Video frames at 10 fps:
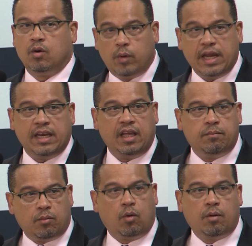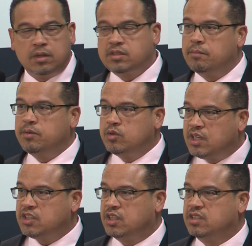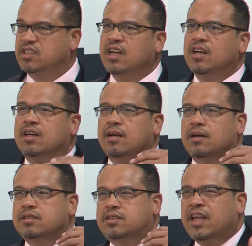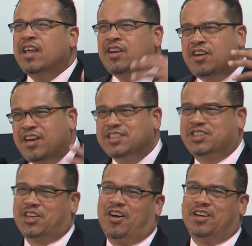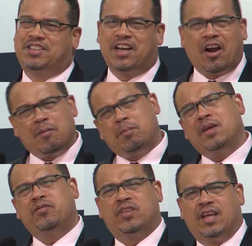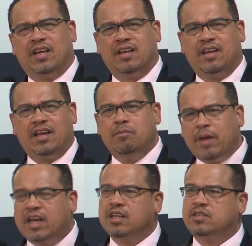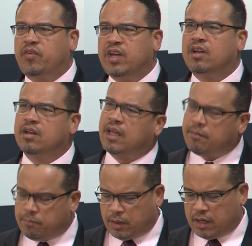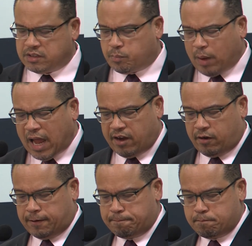We need more Muslim musicians singing good songs that are uplifting and make us feel inspired.